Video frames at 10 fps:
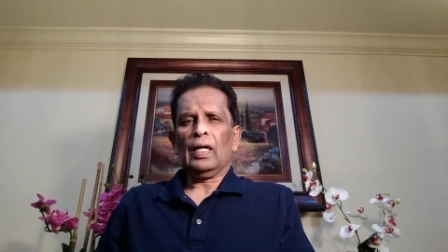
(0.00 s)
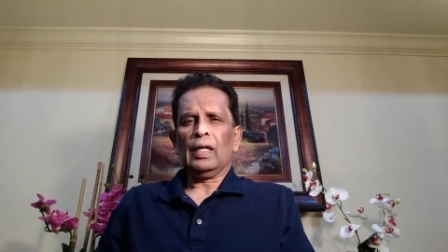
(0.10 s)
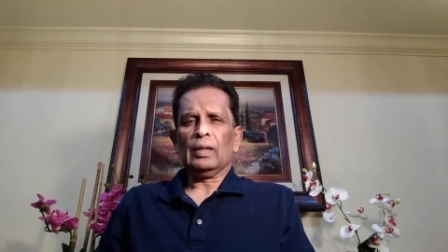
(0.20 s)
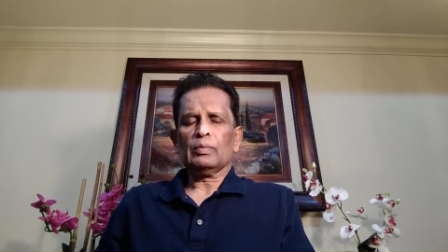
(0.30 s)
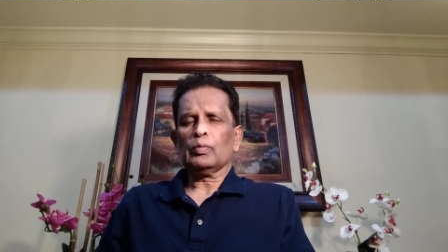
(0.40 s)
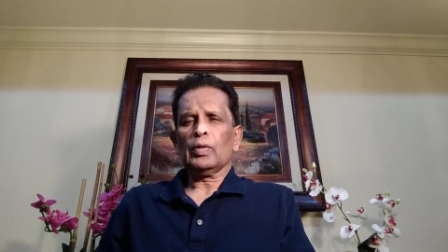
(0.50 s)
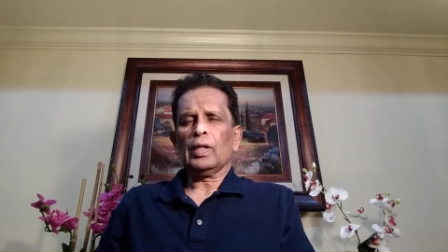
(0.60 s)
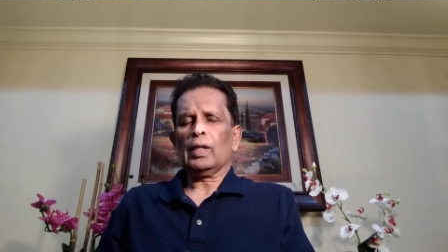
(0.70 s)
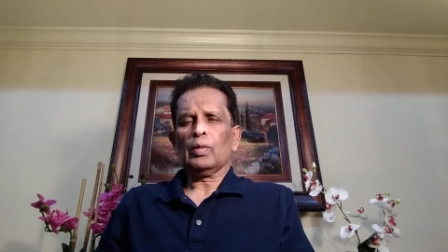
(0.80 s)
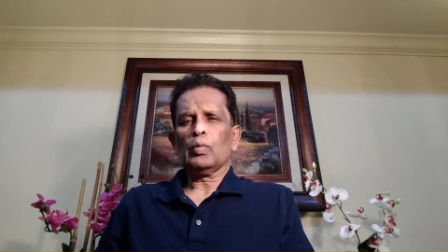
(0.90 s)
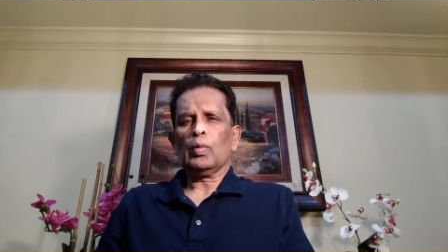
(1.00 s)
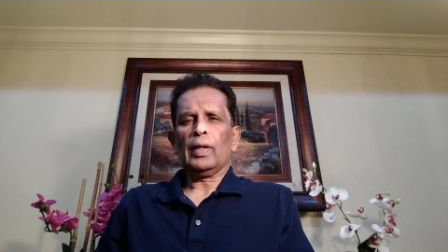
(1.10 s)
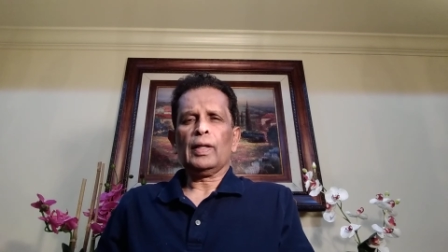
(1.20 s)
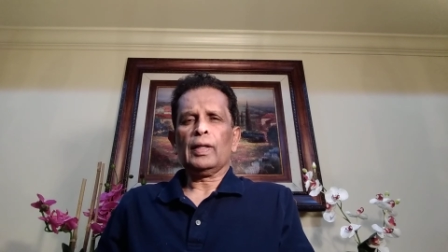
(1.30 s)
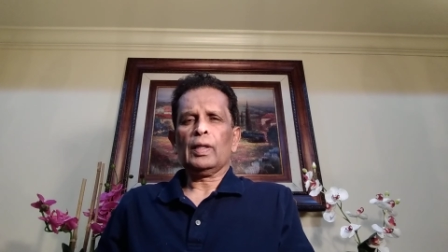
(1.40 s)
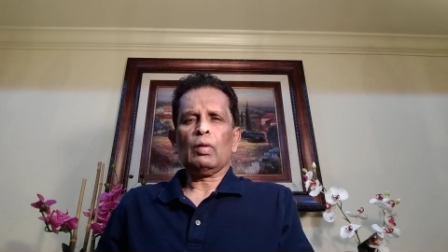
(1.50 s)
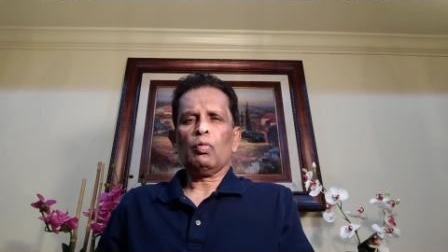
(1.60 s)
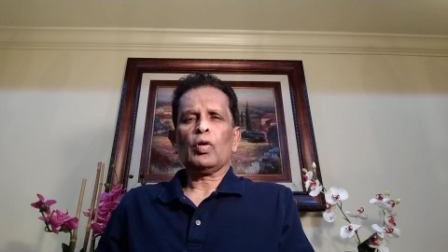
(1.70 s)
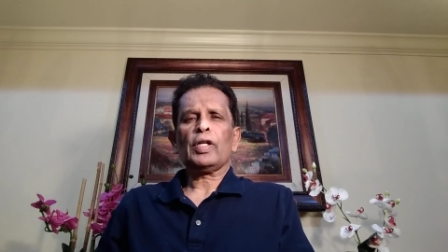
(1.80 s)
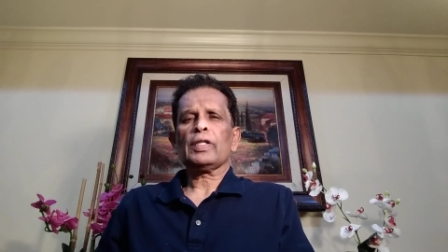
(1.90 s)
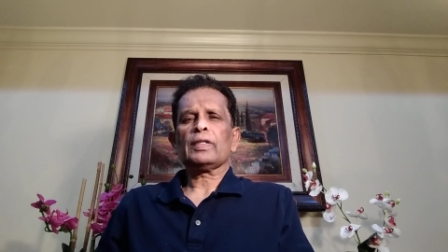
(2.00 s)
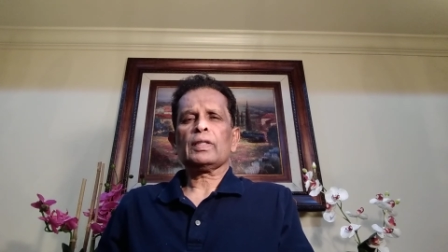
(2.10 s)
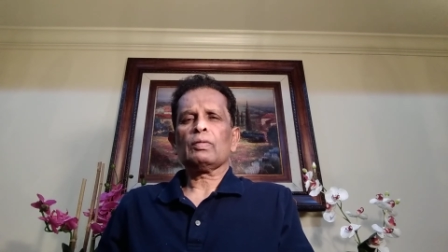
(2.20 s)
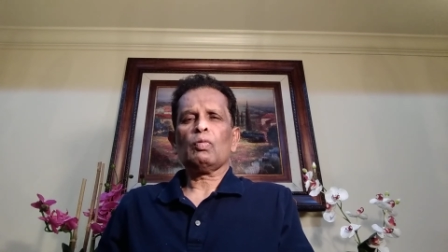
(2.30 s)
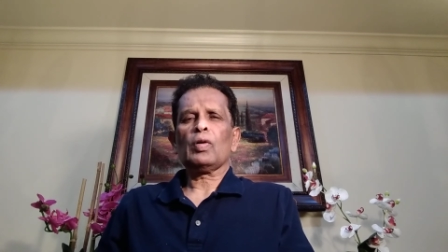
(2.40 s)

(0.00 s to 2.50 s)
and what is